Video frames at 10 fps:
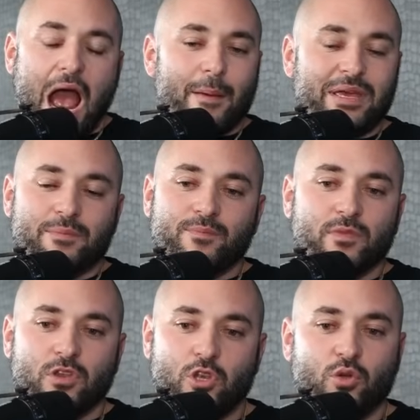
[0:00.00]
I mean,
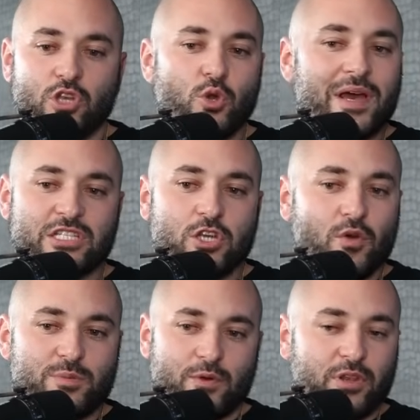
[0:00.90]
you know, the U.S. has
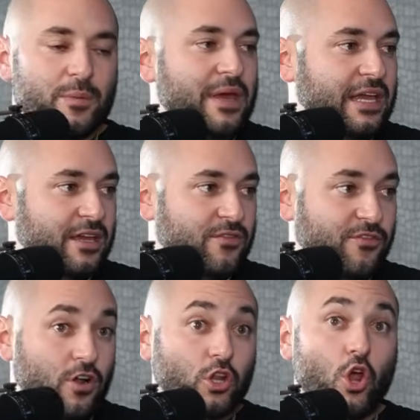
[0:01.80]
always been really big.
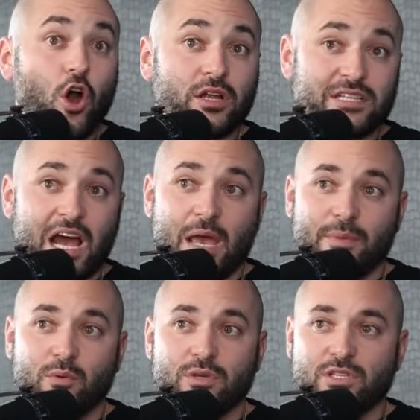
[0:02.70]
For a long
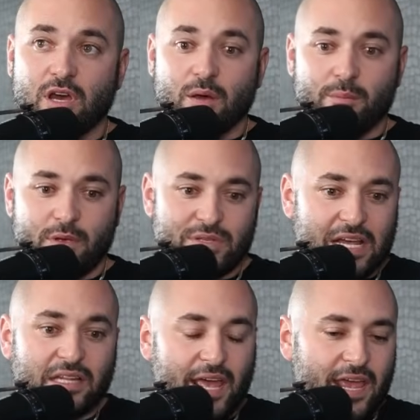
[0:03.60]
time, it was
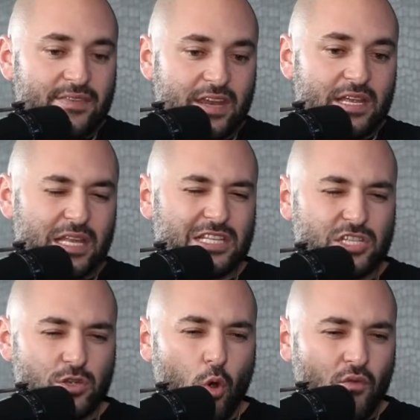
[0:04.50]
L.A., and then
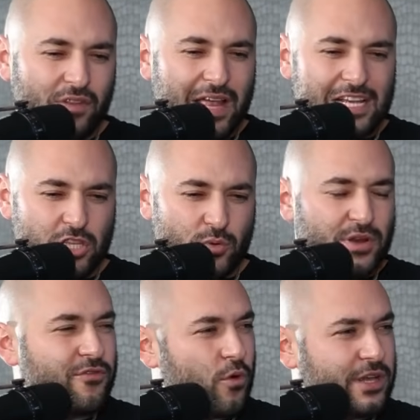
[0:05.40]
it's over the last
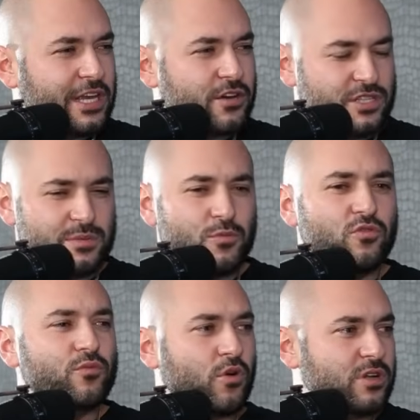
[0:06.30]
3-4 years, it's
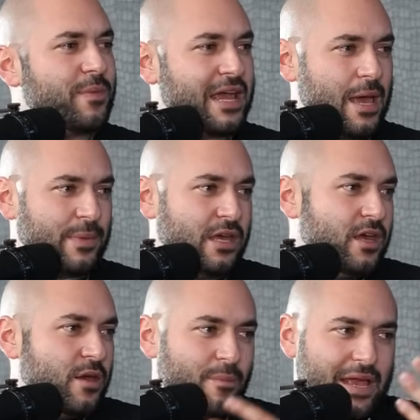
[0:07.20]
moved more into Miami.
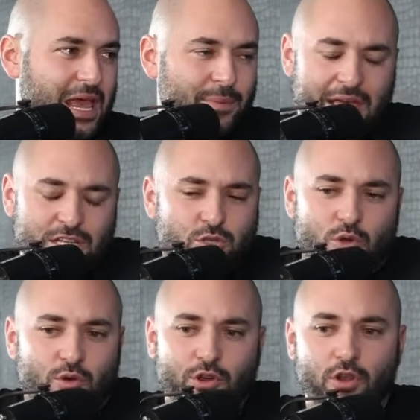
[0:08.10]
Miami, as you
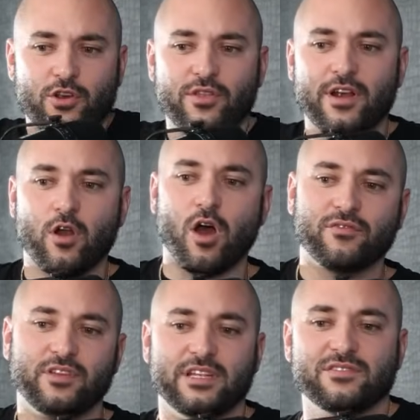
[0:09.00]
know, you're there
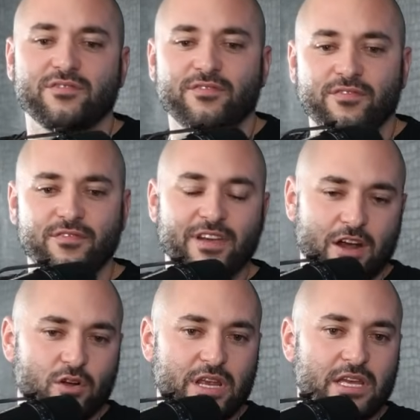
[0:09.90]
often, is
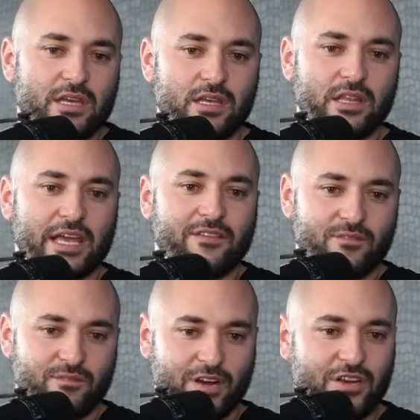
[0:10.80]
very
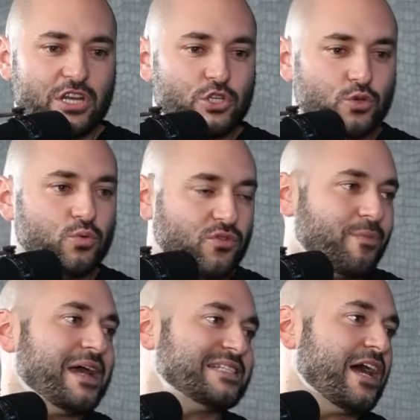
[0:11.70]
in tune with
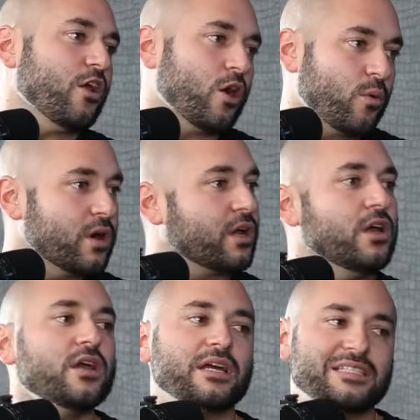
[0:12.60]
my style artwork,
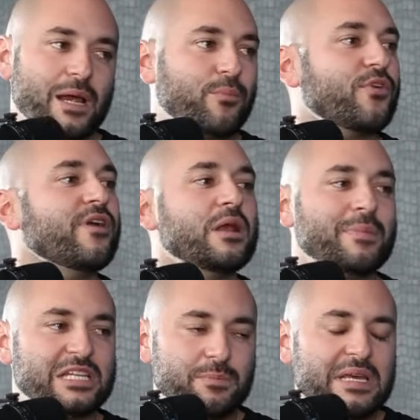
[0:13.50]
contemporary,
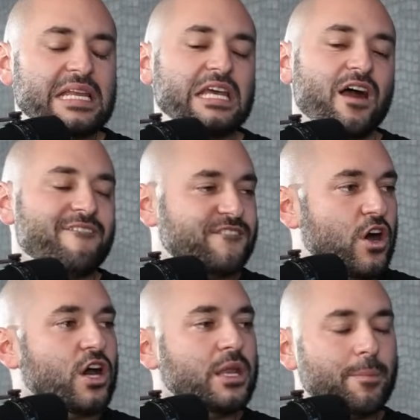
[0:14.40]
mixed media,
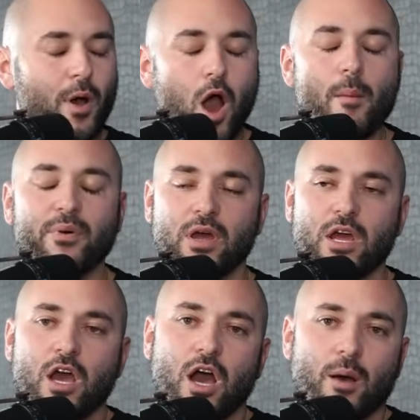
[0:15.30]
fun, pop.
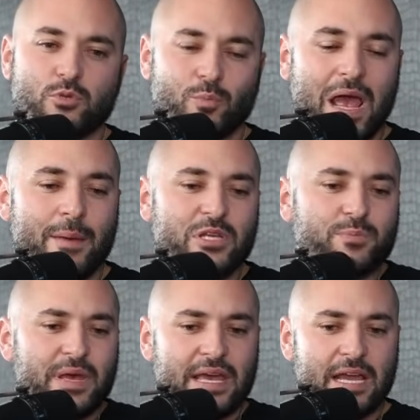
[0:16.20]
So
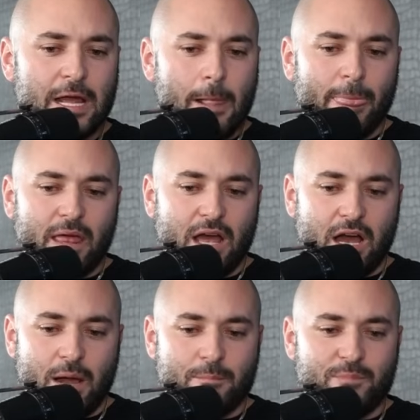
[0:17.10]
Miami's big.
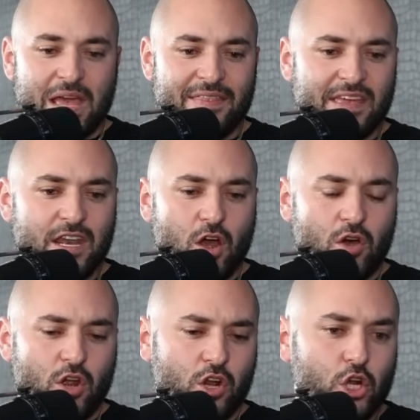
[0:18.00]
And then
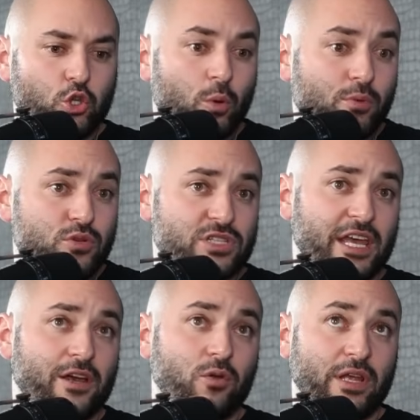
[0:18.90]
on a global
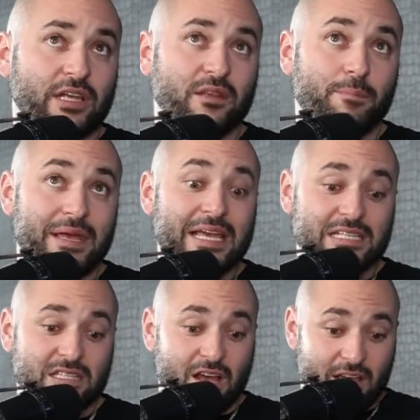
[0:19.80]
scale, like the
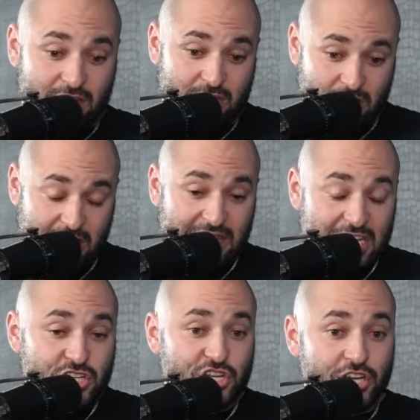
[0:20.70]
biggest in
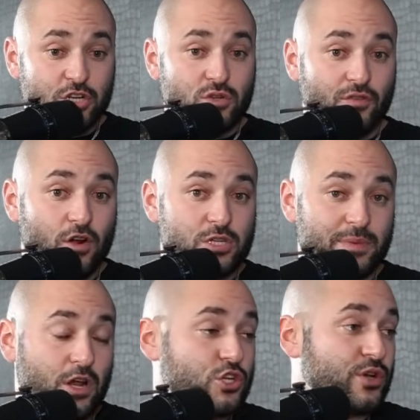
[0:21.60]
this year so far has
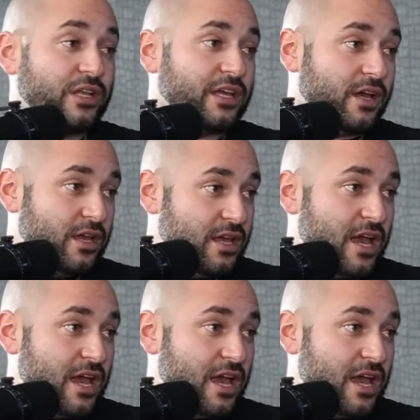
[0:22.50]
been Australia.